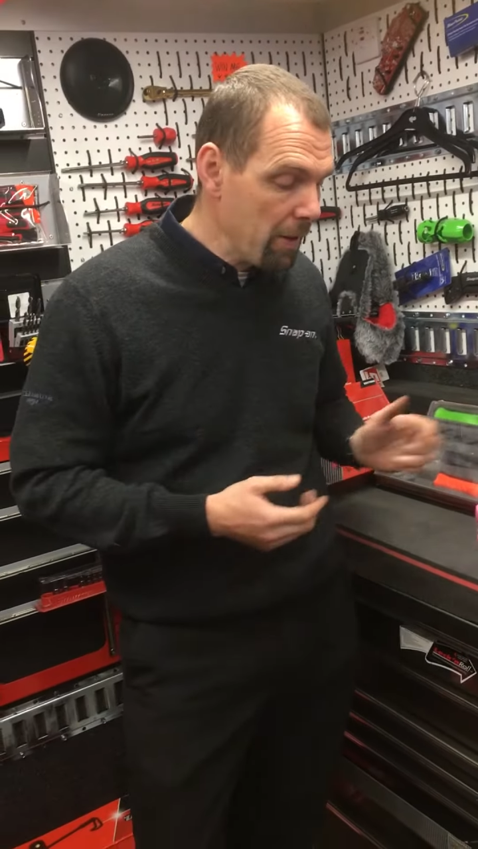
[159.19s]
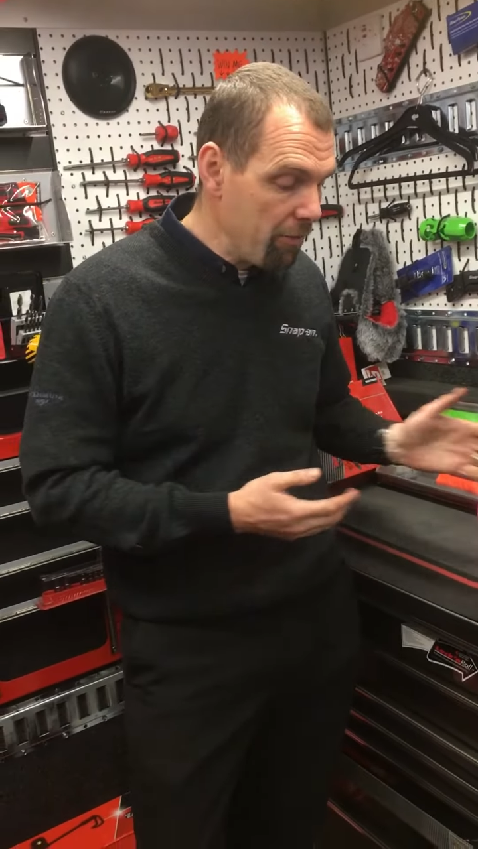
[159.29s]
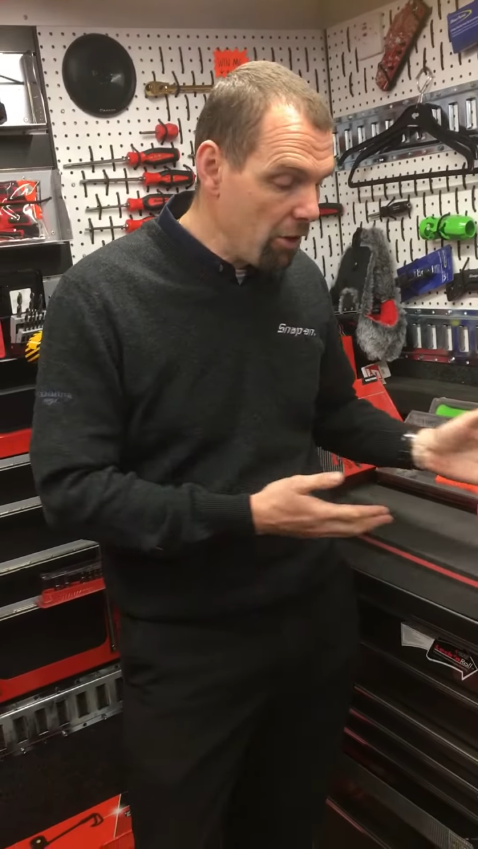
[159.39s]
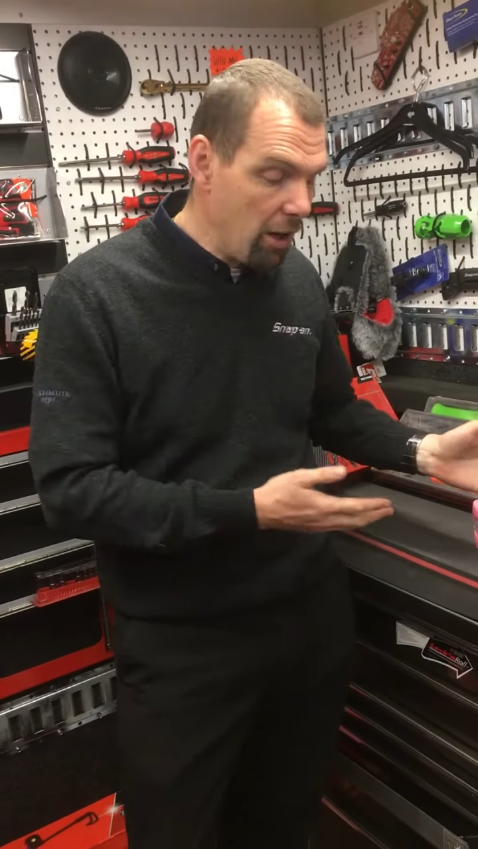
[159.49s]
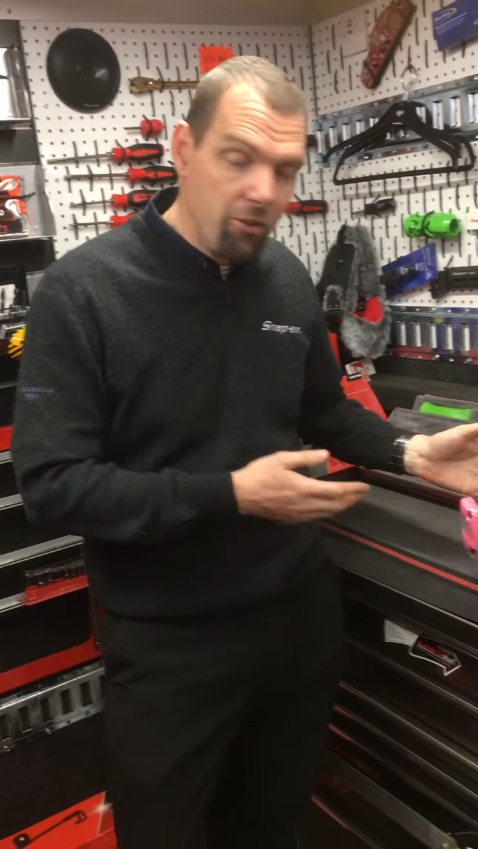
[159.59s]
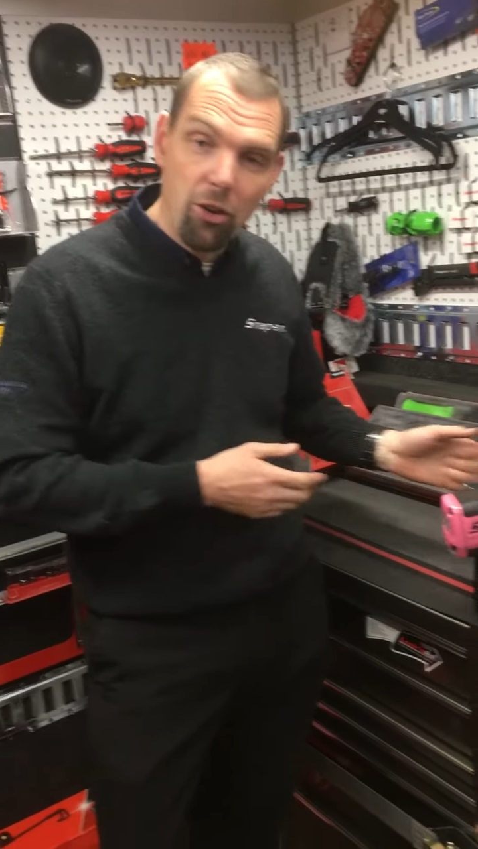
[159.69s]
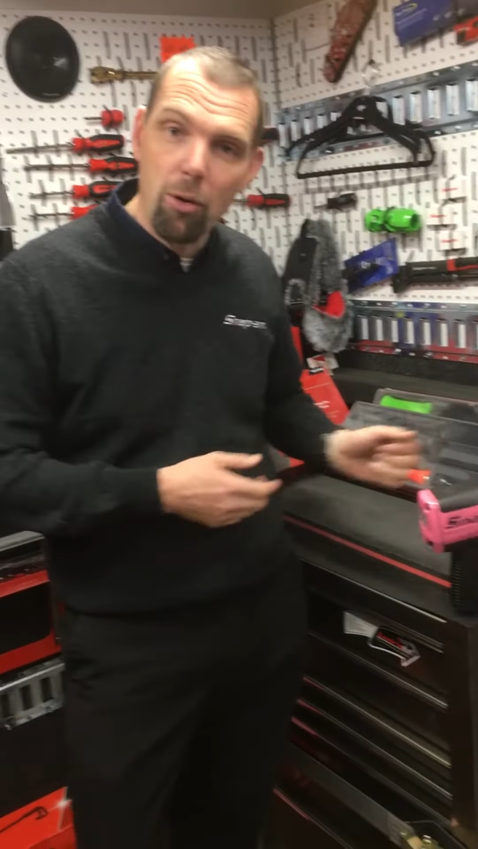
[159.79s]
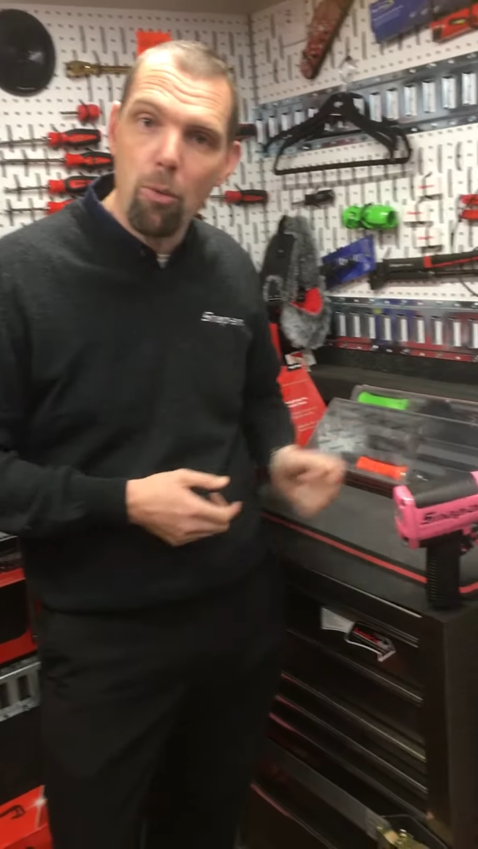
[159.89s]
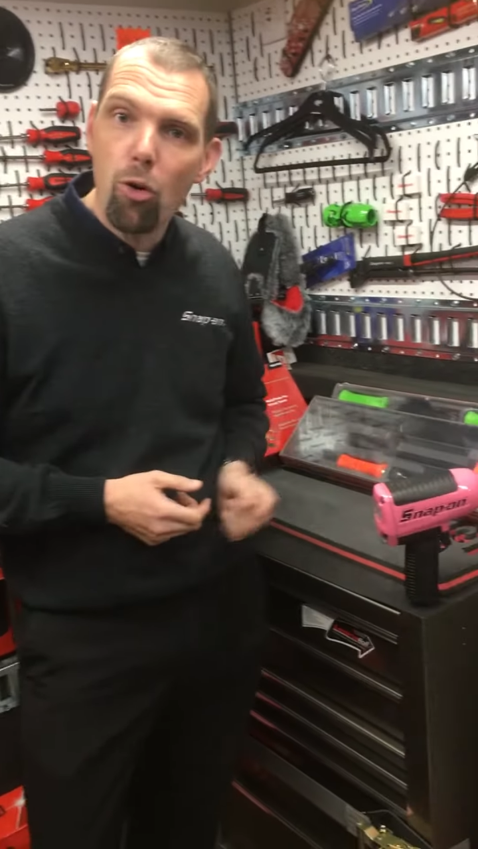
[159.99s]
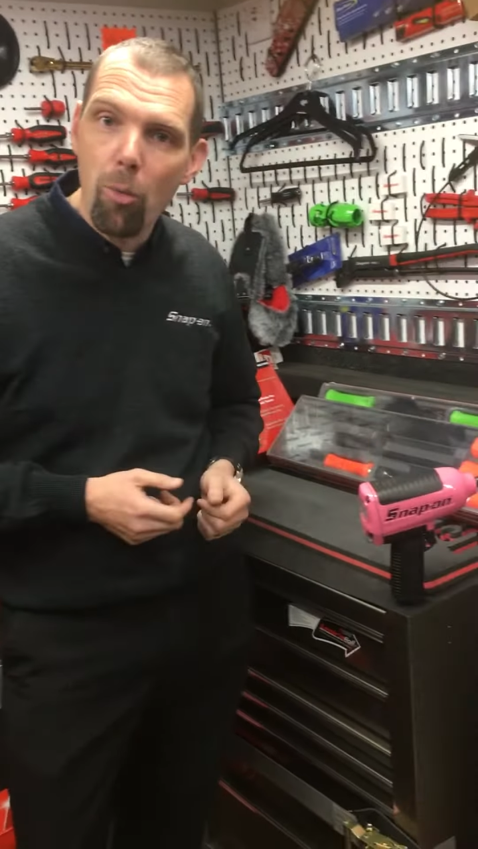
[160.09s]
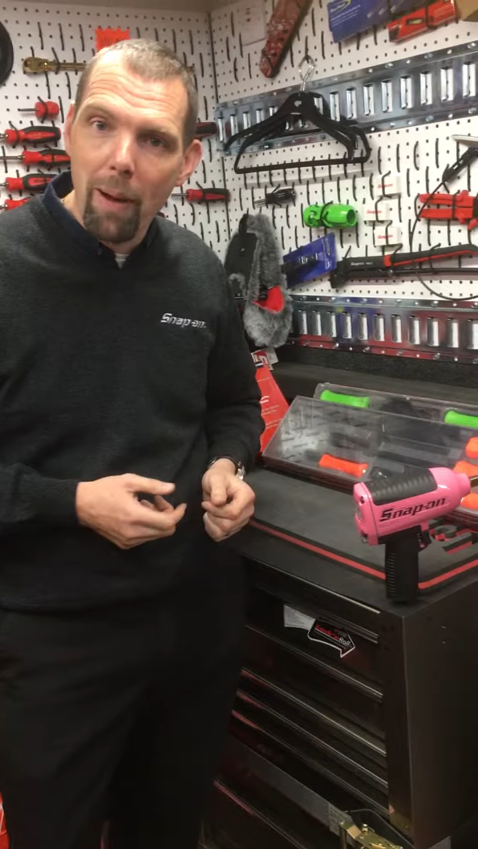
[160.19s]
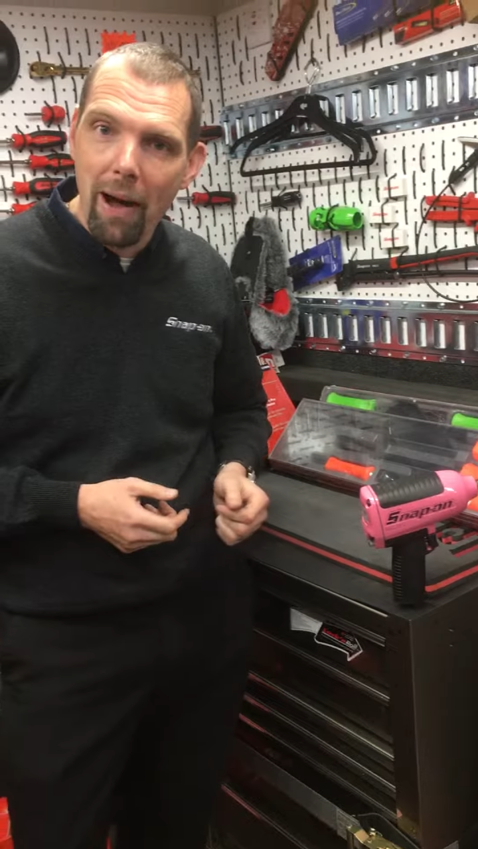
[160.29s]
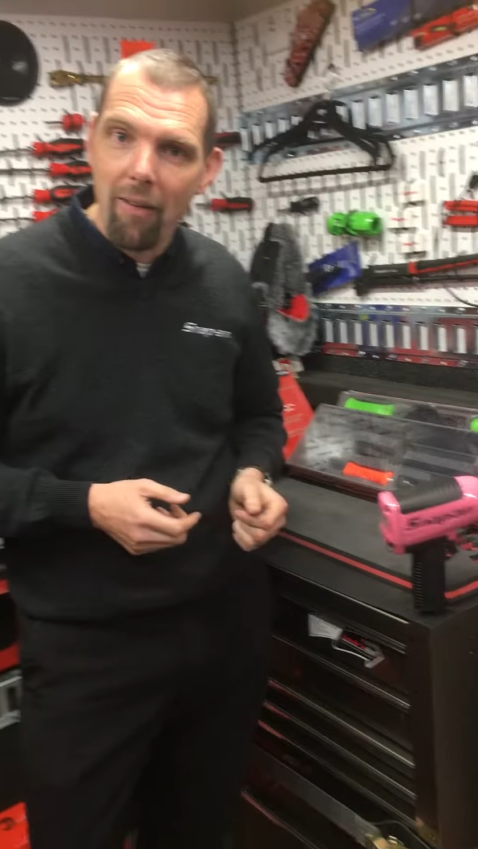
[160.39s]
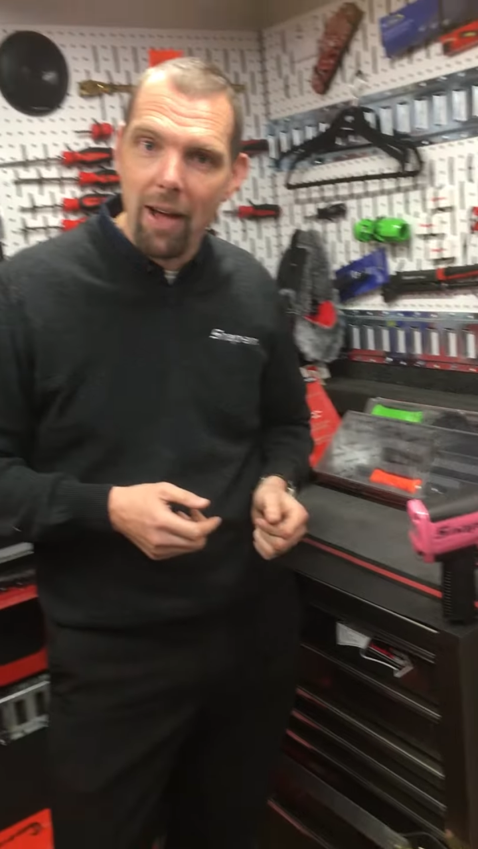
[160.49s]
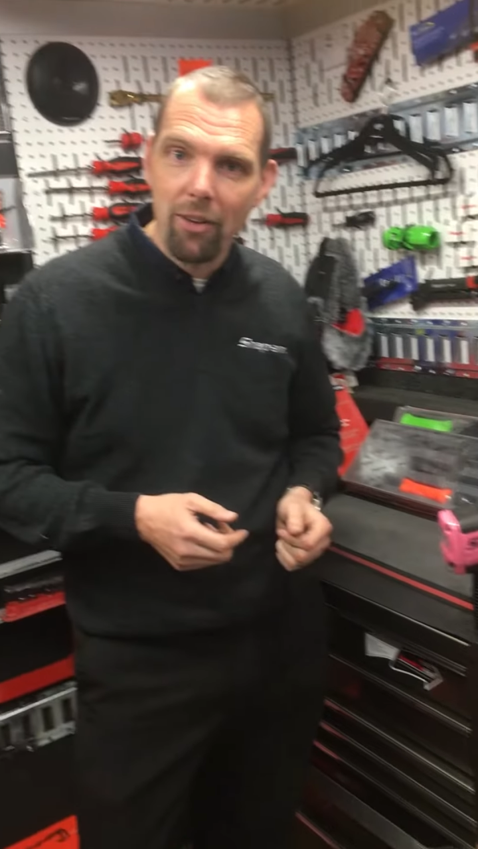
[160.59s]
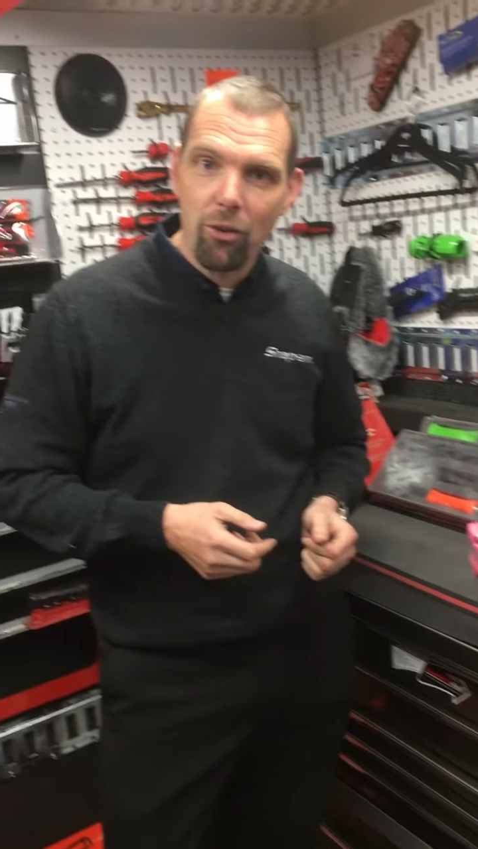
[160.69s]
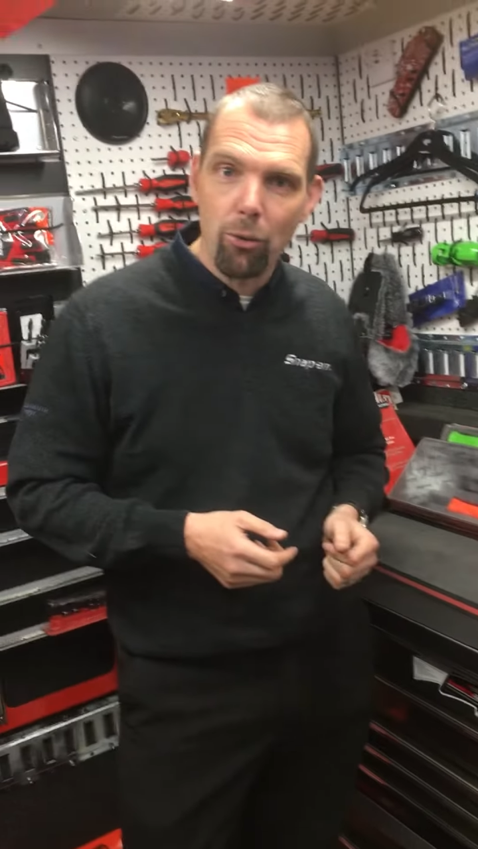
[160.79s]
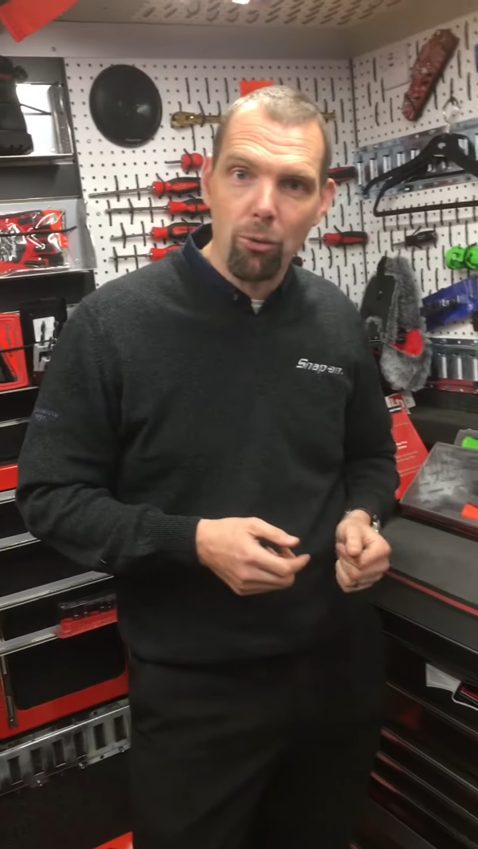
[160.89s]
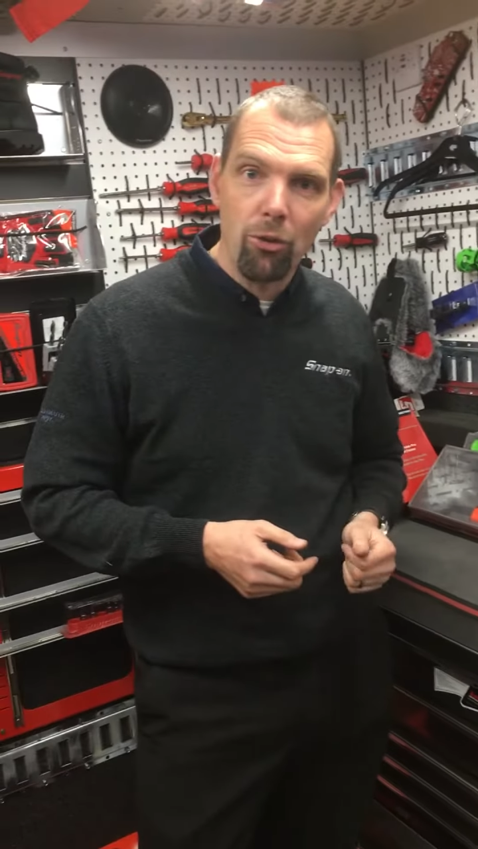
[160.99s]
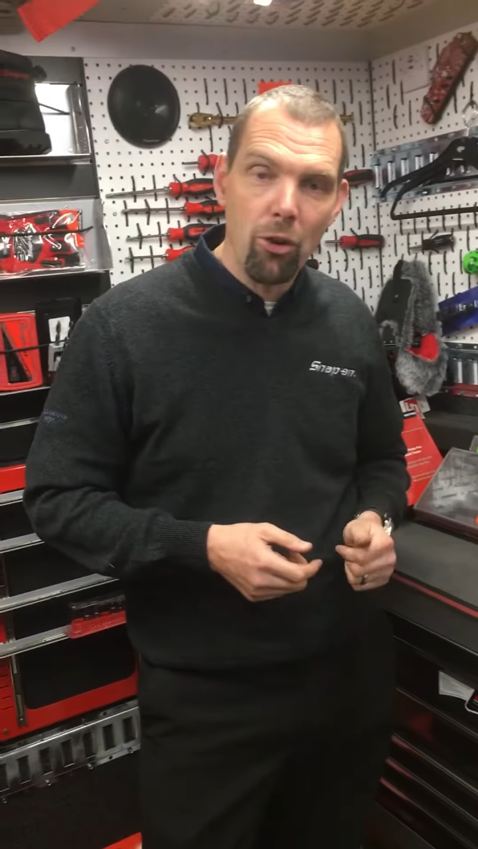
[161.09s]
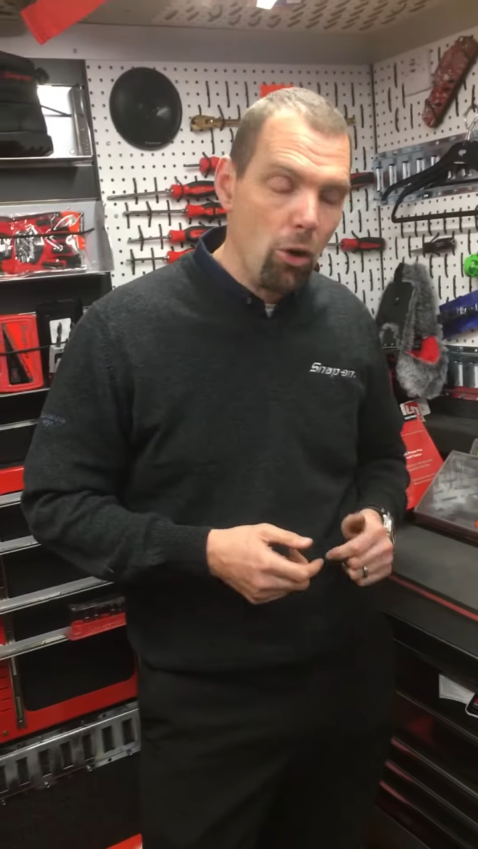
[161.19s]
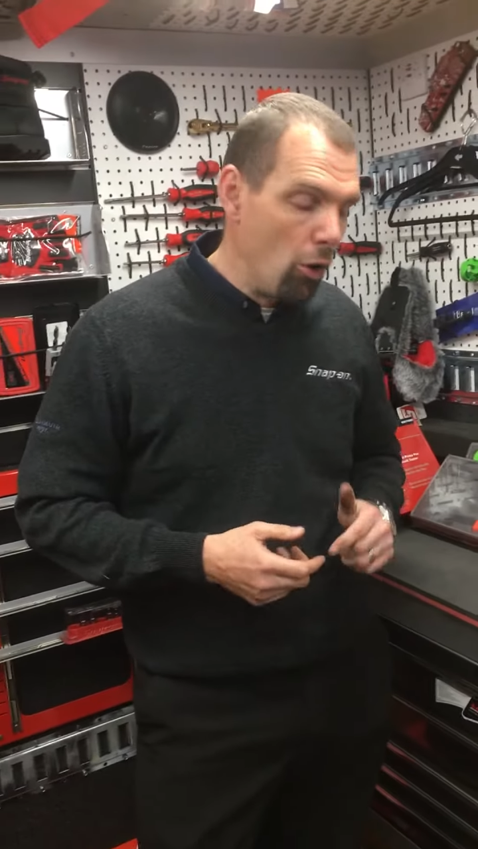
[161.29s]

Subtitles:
If you'd like to know more about our air tools